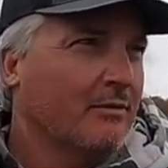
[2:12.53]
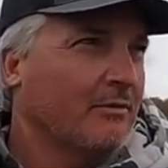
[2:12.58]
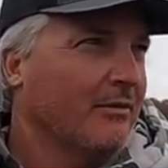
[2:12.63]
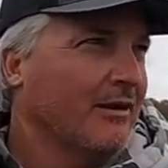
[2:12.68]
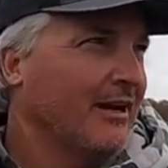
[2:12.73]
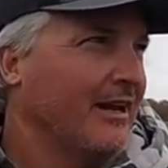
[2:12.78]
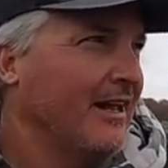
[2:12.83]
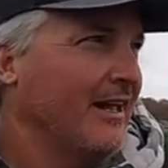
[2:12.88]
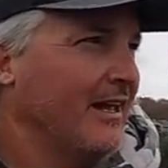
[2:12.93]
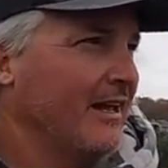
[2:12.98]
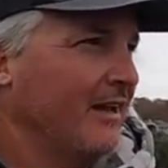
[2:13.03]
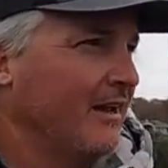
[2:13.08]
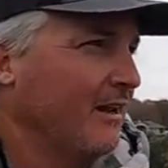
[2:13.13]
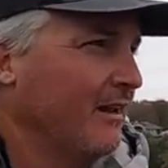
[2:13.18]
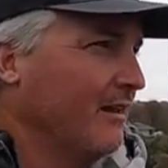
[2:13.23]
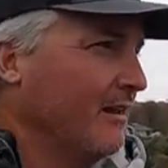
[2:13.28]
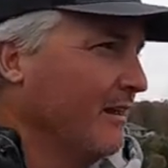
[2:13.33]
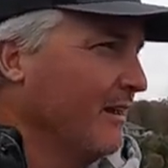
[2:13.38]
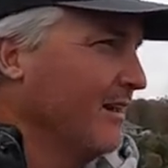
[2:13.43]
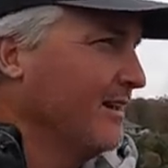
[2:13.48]

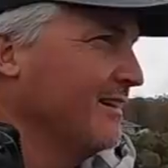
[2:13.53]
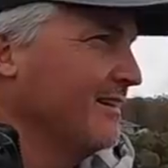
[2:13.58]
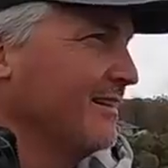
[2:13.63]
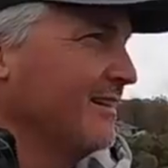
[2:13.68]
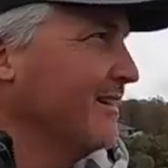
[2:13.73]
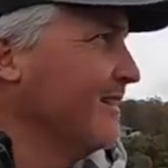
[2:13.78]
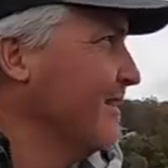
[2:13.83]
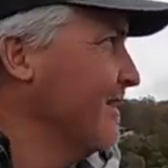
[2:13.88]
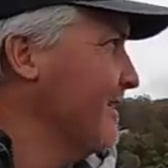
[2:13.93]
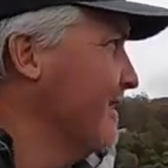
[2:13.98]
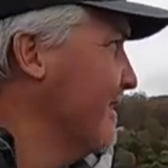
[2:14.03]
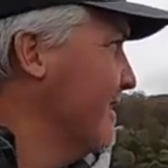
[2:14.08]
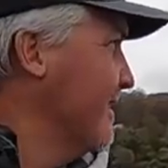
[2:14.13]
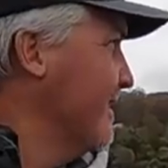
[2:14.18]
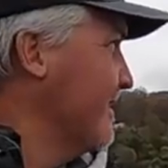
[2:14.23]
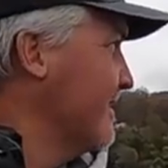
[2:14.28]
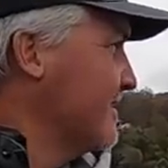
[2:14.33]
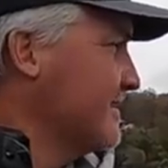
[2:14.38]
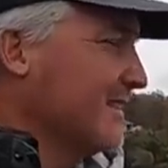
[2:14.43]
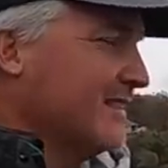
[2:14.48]
Redhead
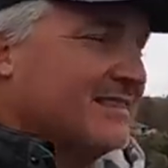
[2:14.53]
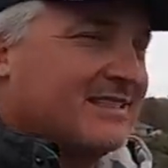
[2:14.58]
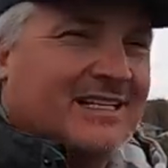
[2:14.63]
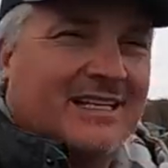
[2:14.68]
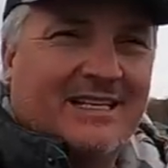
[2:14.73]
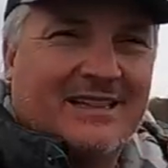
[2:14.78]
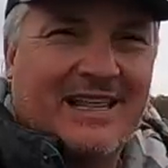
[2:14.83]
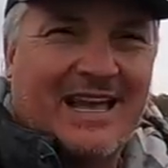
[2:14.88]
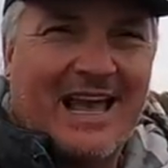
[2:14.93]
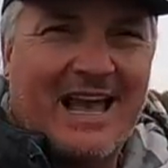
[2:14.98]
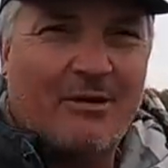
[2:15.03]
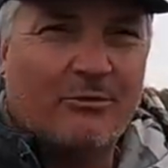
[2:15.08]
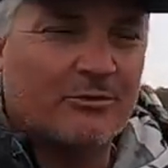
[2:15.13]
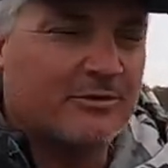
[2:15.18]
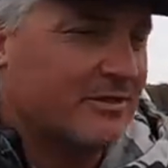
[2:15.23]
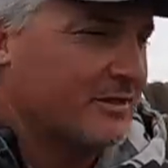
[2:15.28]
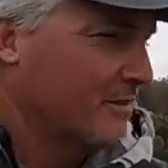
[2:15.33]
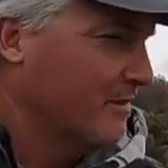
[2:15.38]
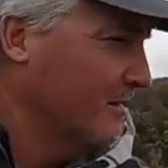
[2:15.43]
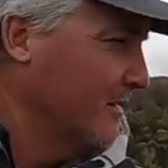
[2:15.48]
16th
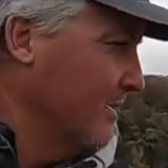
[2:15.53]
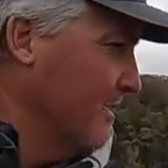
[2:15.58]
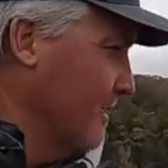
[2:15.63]
ounce